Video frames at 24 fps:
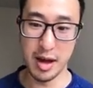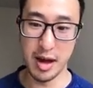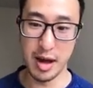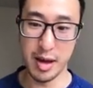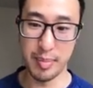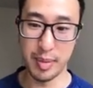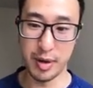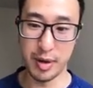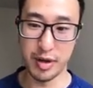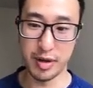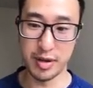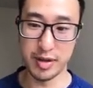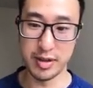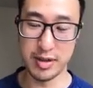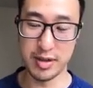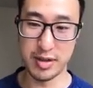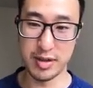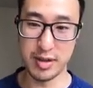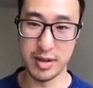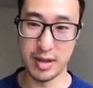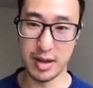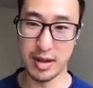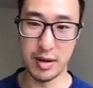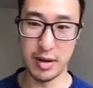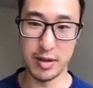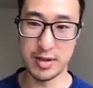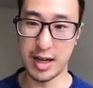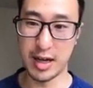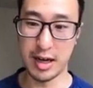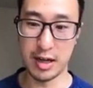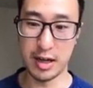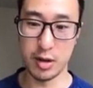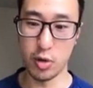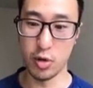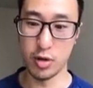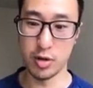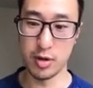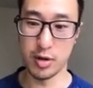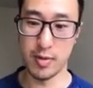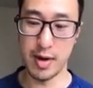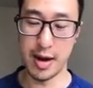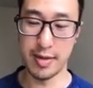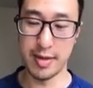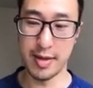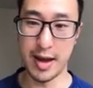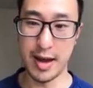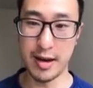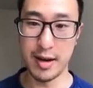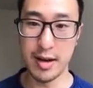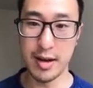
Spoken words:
because there was like laws around that,